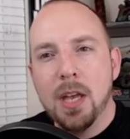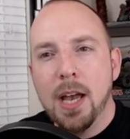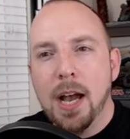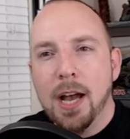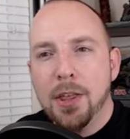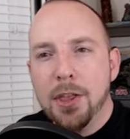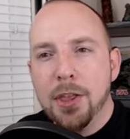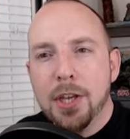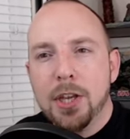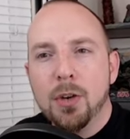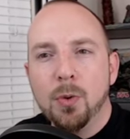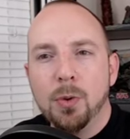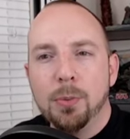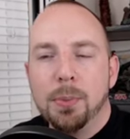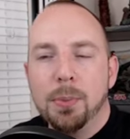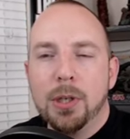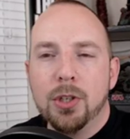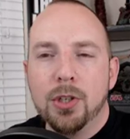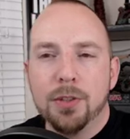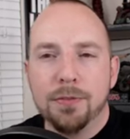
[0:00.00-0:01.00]
I think it would
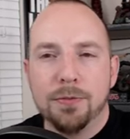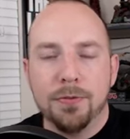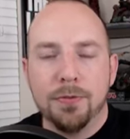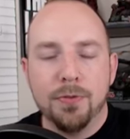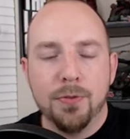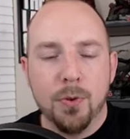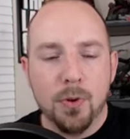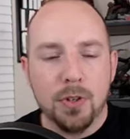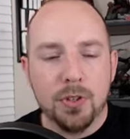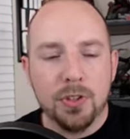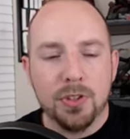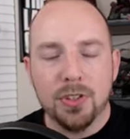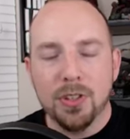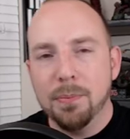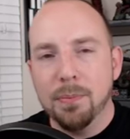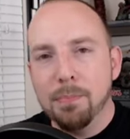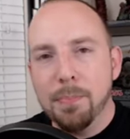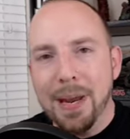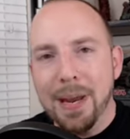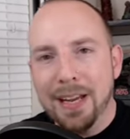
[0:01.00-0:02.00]
be good for
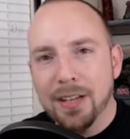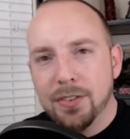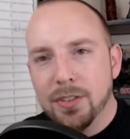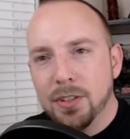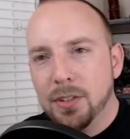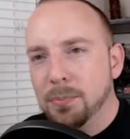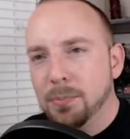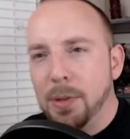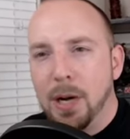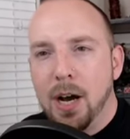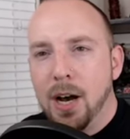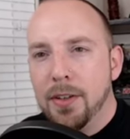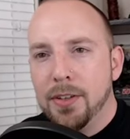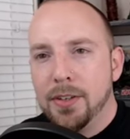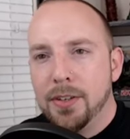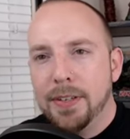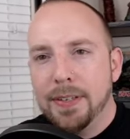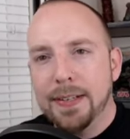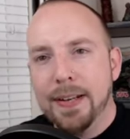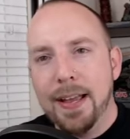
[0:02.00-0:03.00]
some banter, but
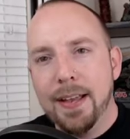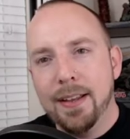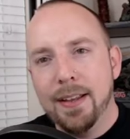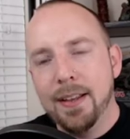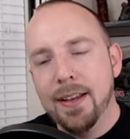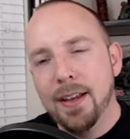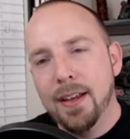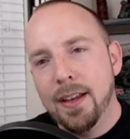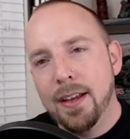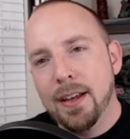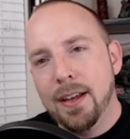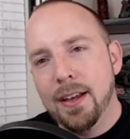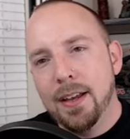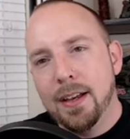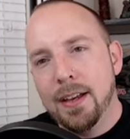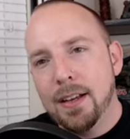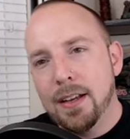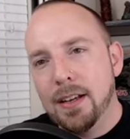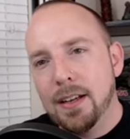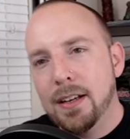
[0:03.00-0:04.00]
other than that,
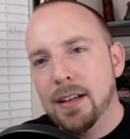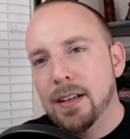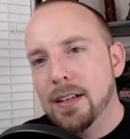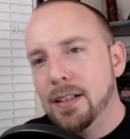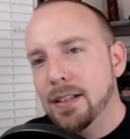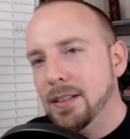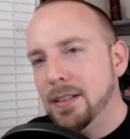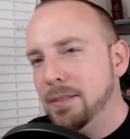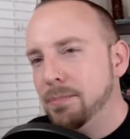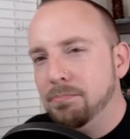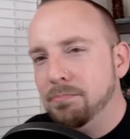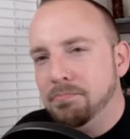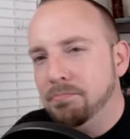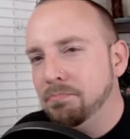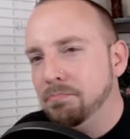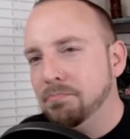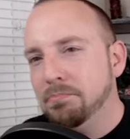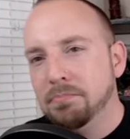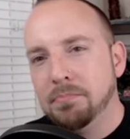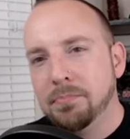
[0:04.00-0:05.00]
um,
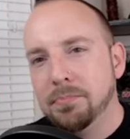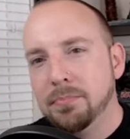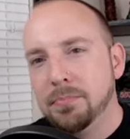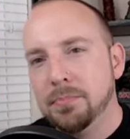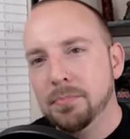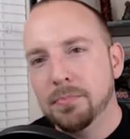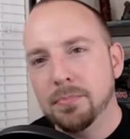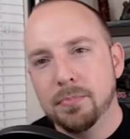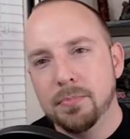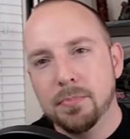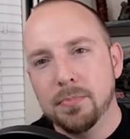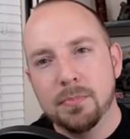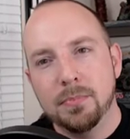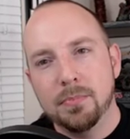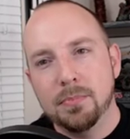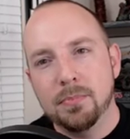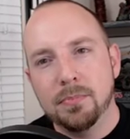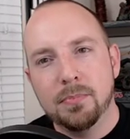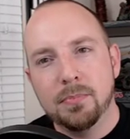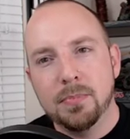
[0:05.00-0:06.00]

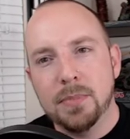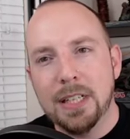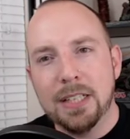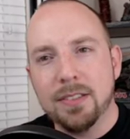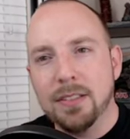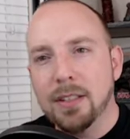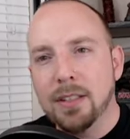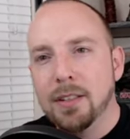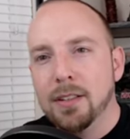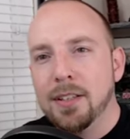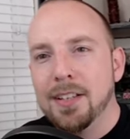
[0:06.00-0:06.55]
that's it.